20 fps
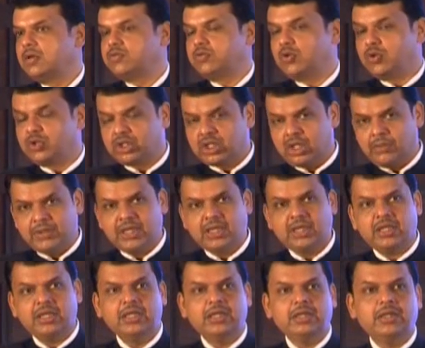
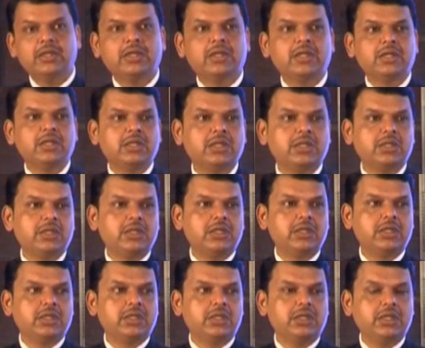forthcoming,
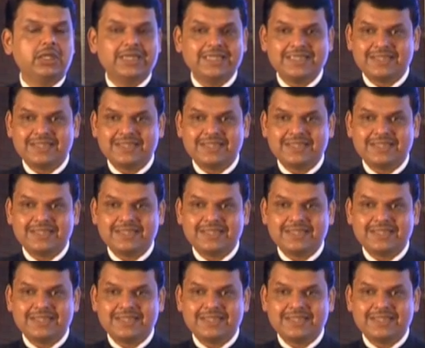it